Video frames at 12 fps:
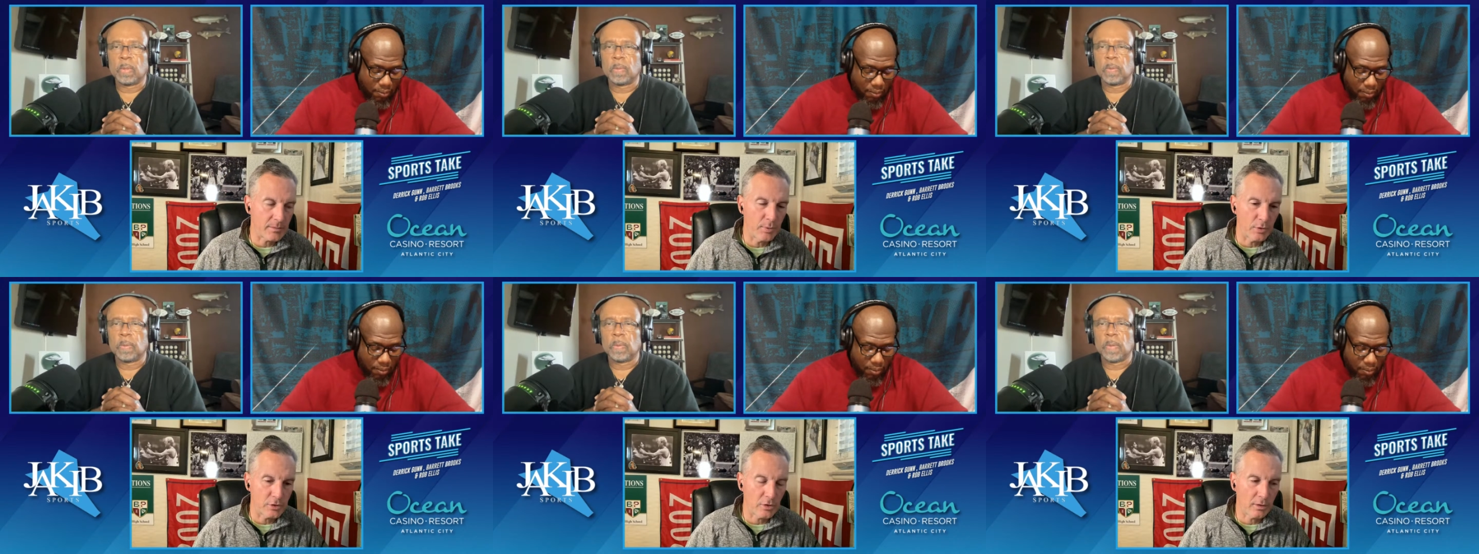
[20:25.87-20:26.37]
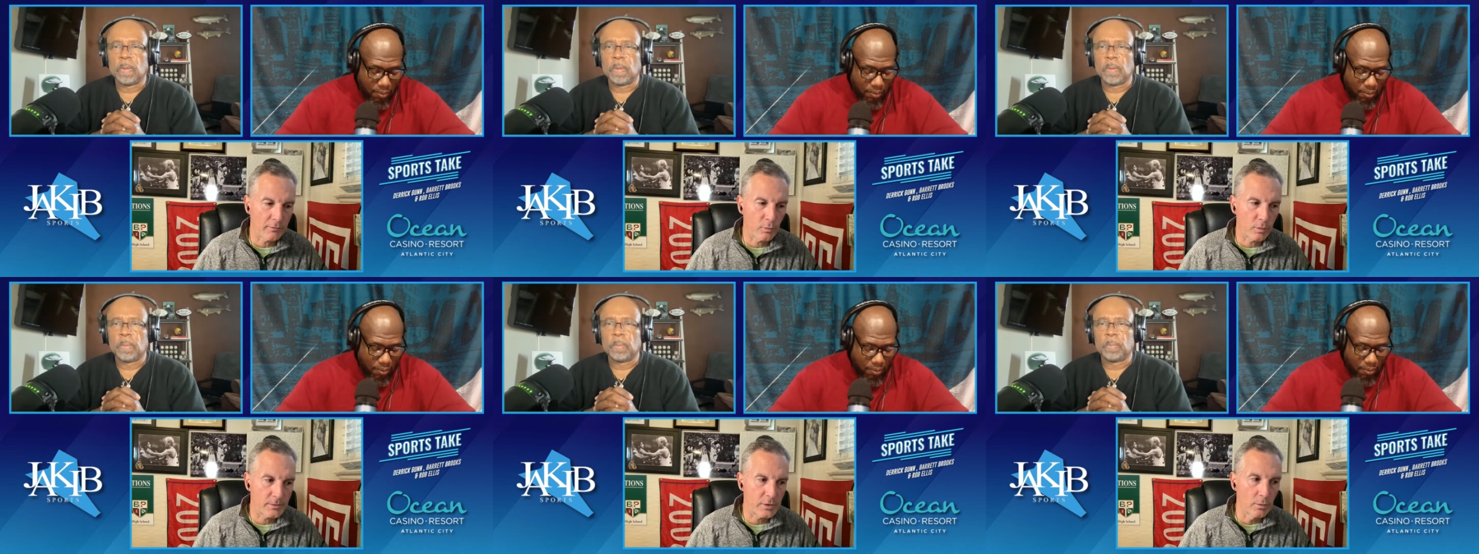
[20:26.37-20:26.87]
Speaker 1: pushed hard
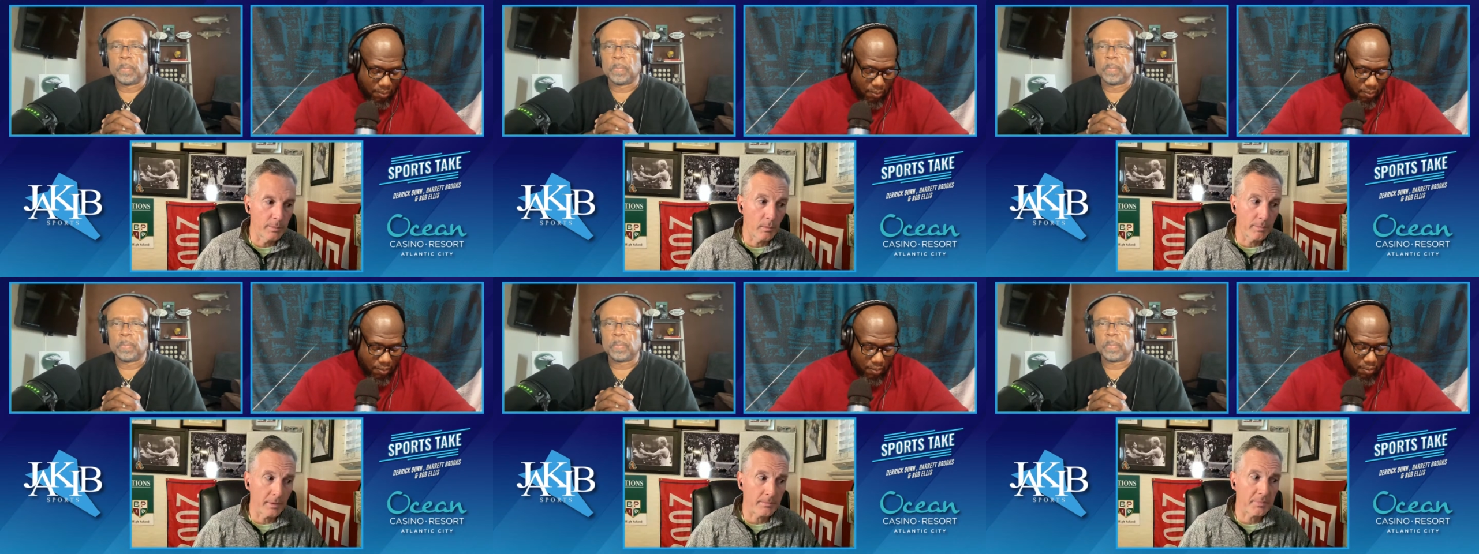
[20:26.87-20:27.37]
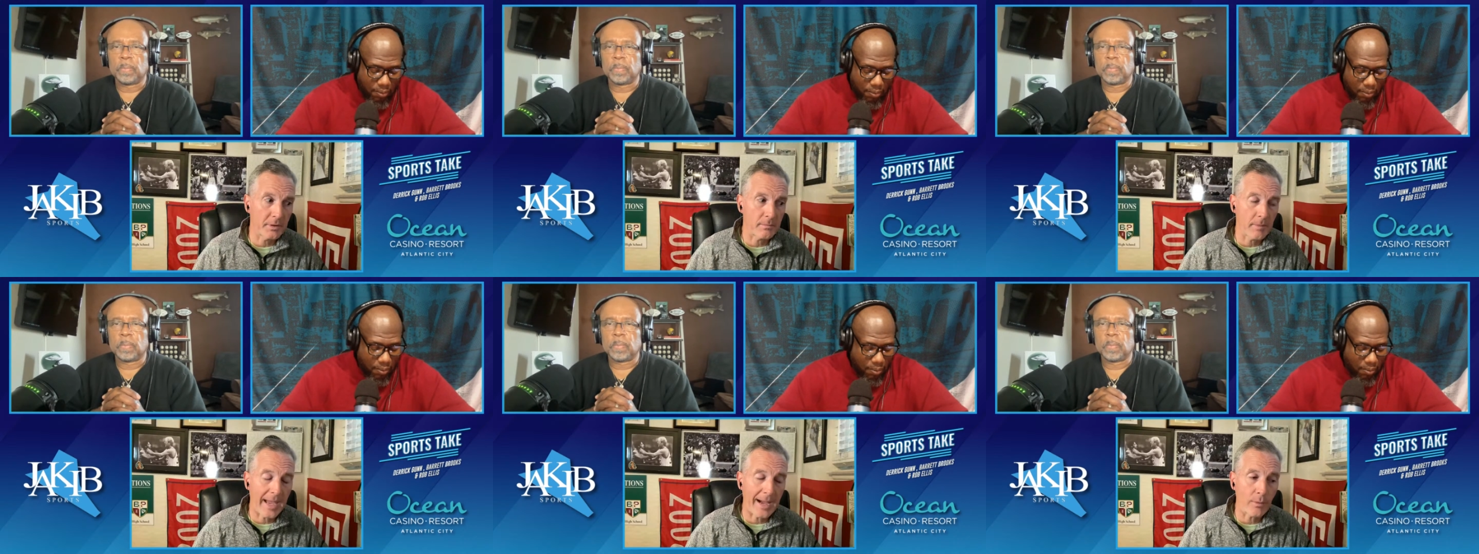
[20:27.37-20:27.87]
for him too, but
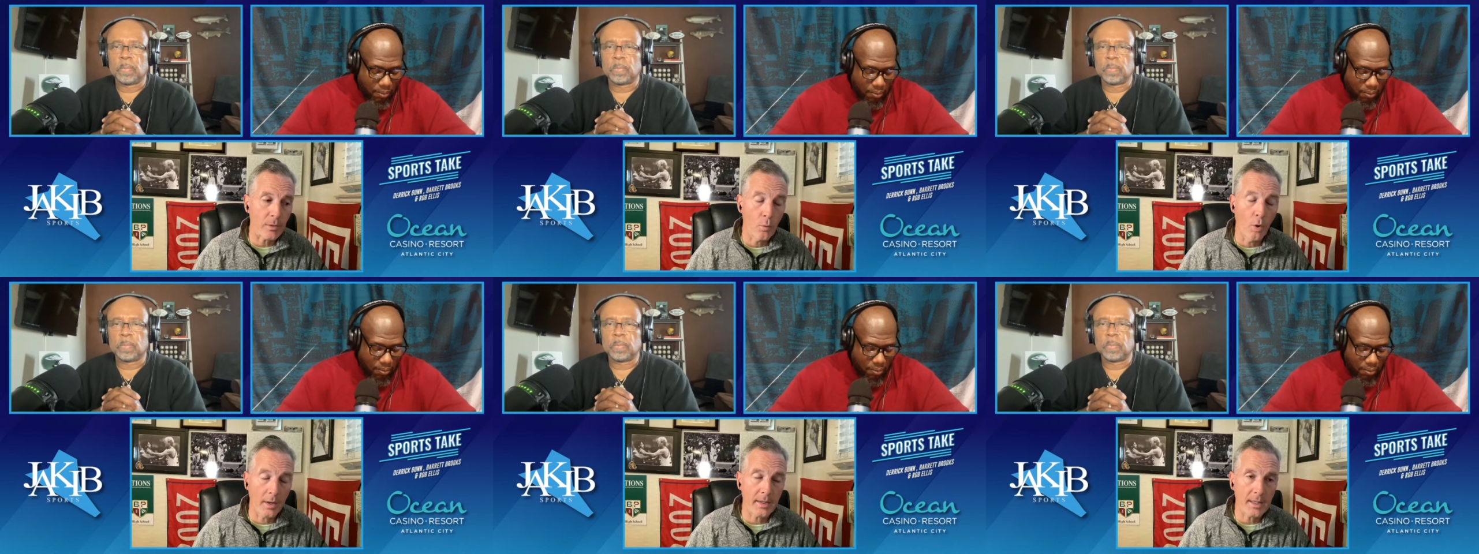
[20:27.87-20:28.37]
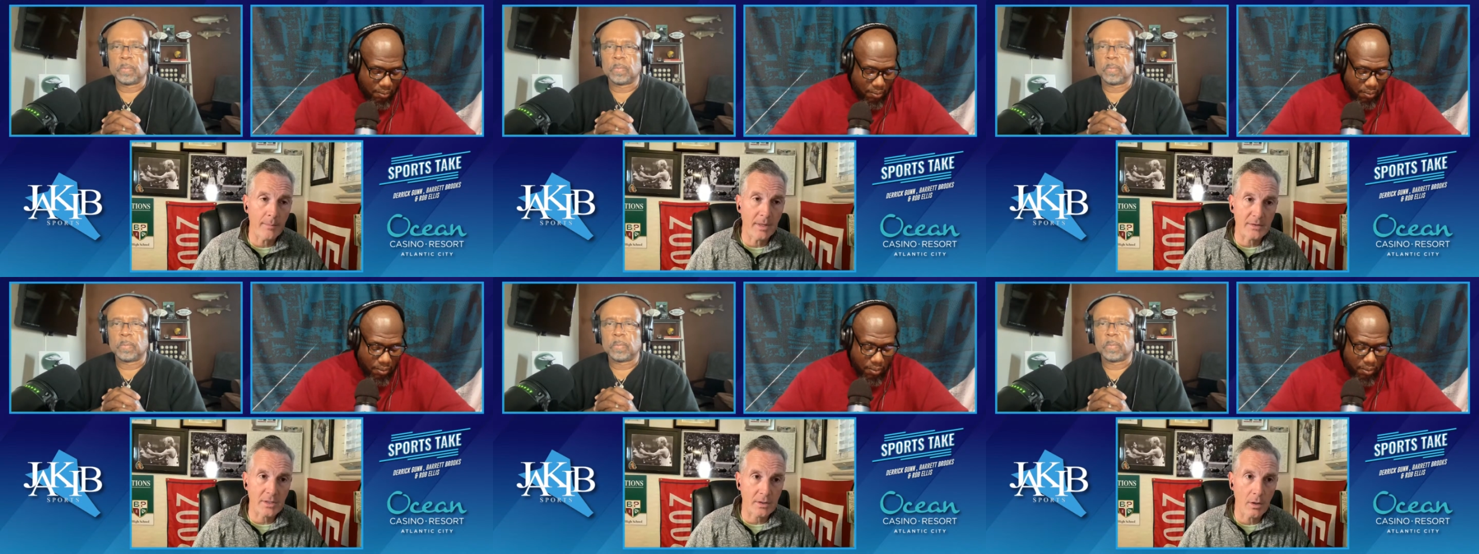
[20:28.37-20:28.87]
Howie wanted him
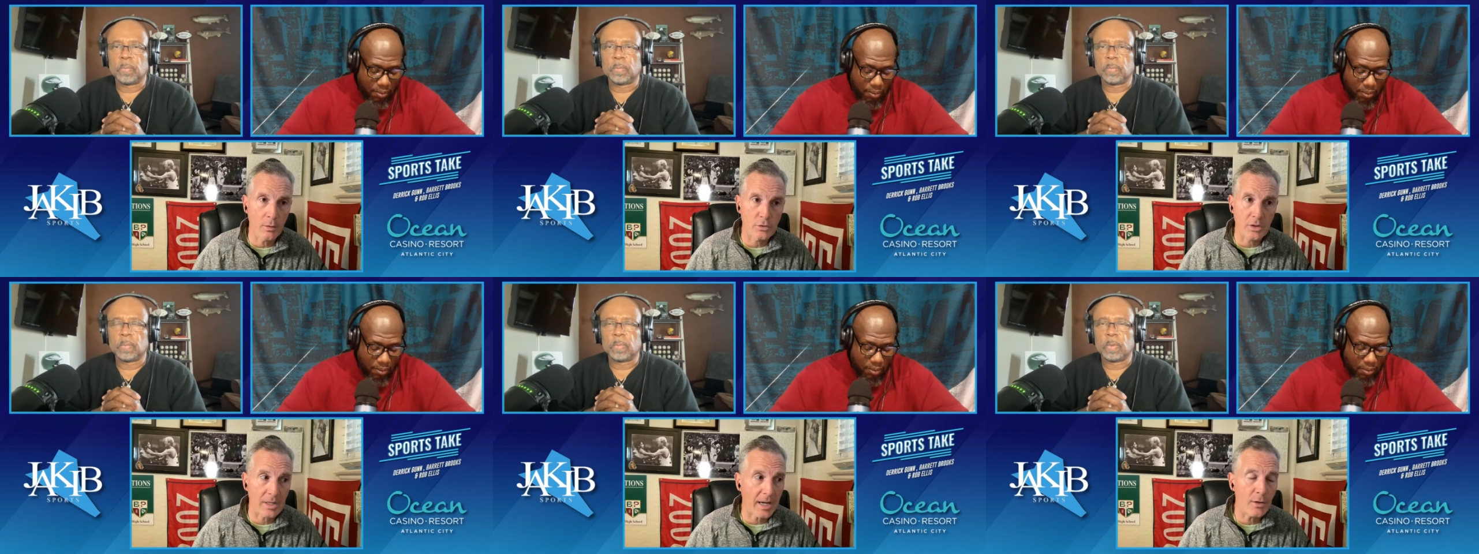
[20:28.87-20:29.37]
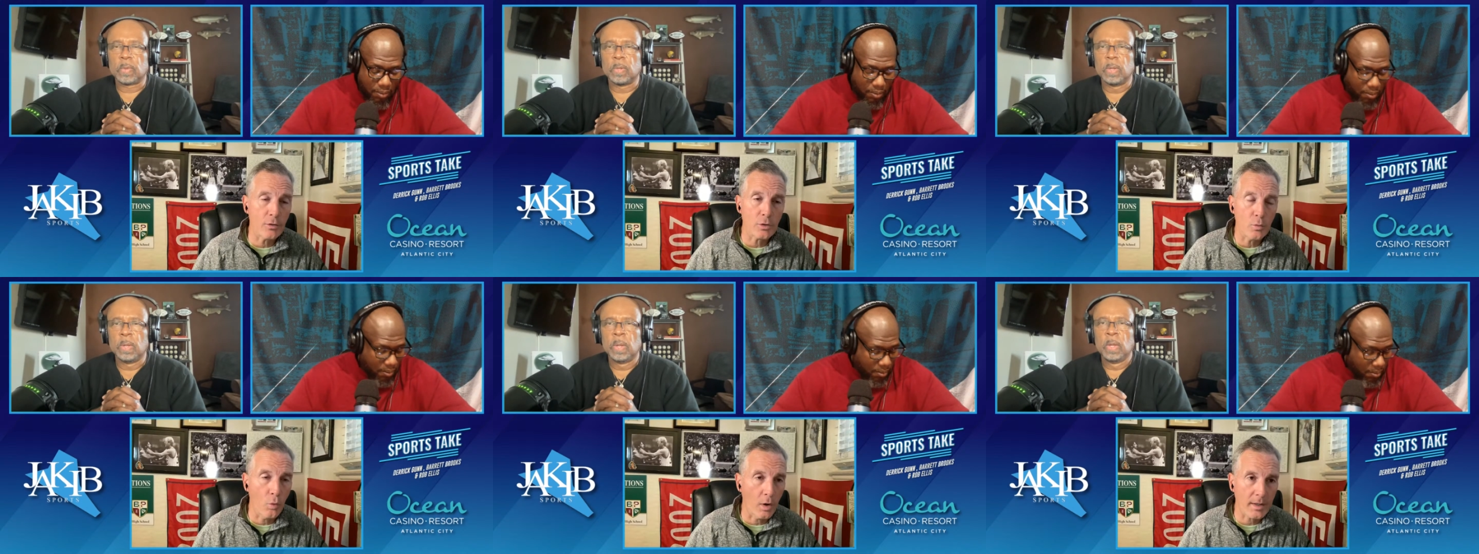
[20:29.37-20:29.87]
as the coach. The guy who
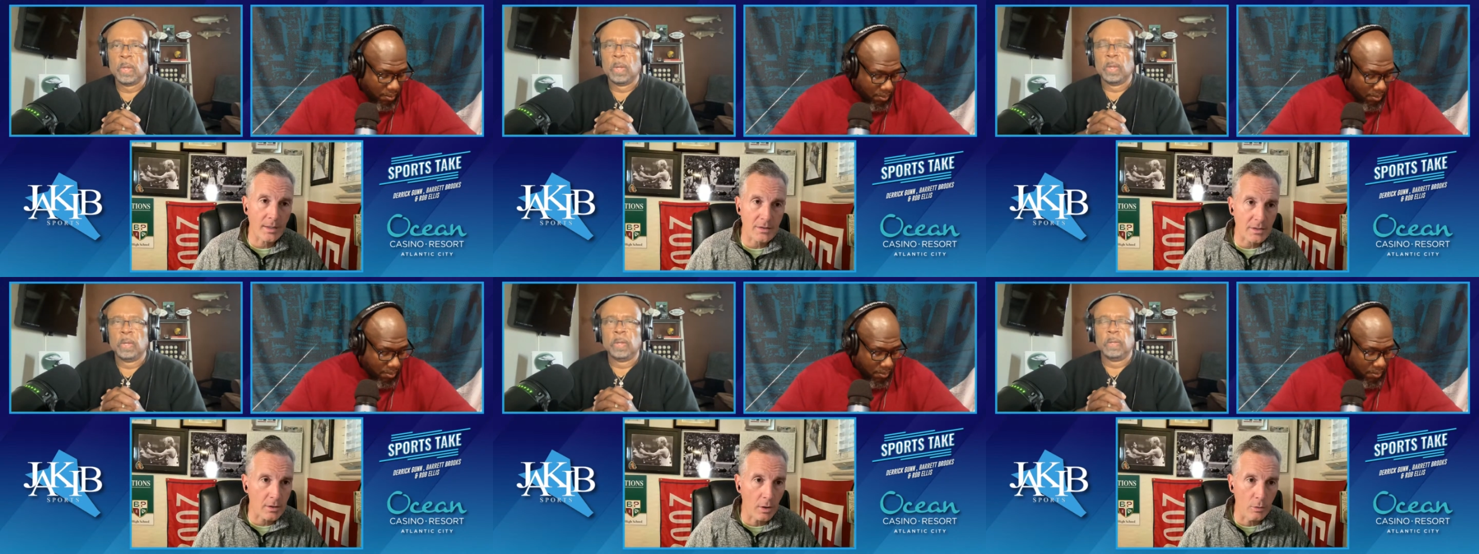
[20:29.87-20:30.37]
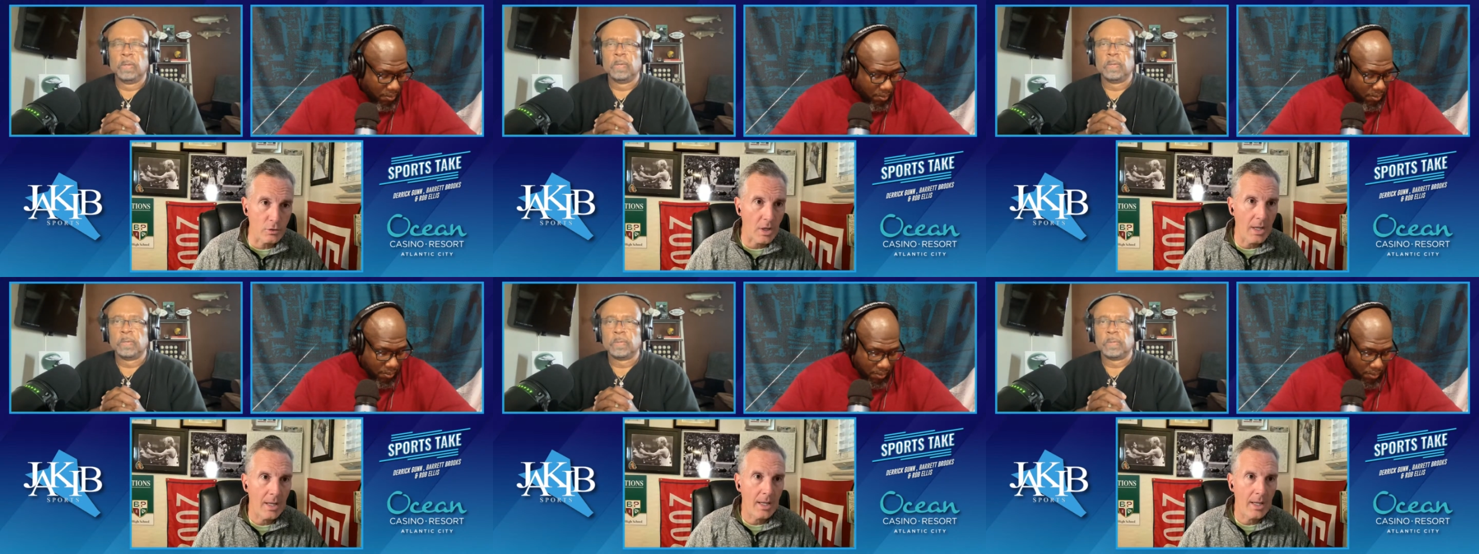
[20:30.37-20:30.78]
you wanted as a coach